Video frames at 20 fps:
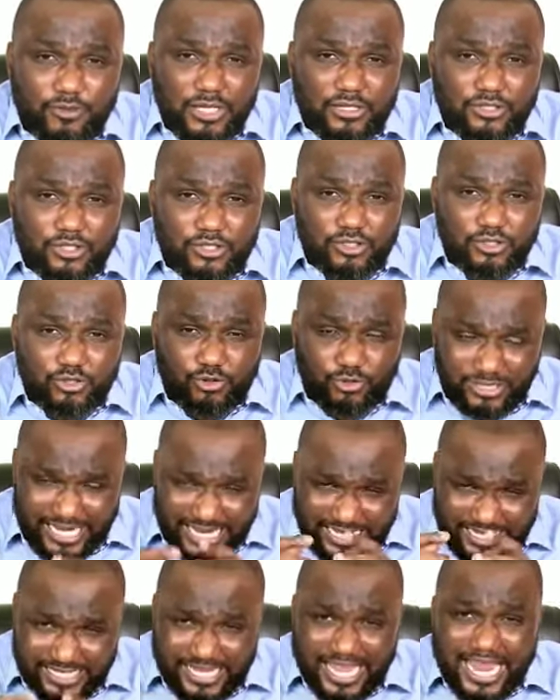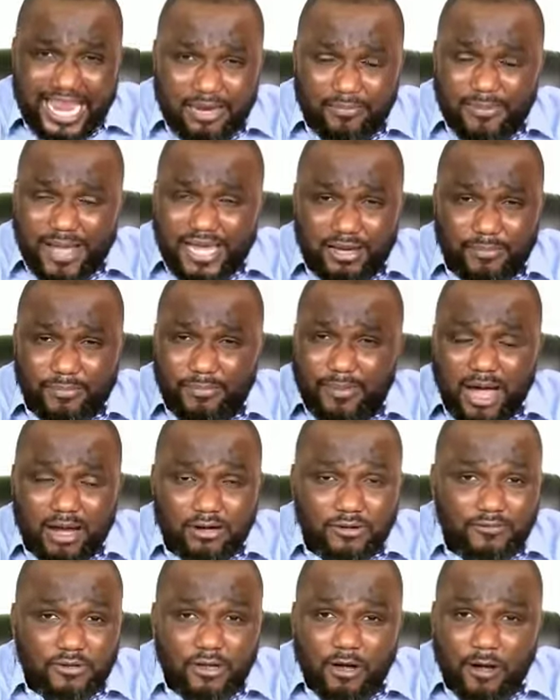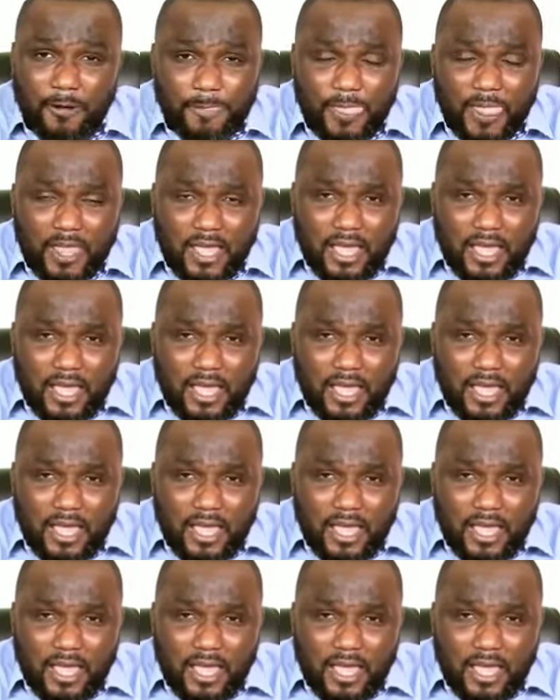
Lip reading: Jesus to this day by the power of God.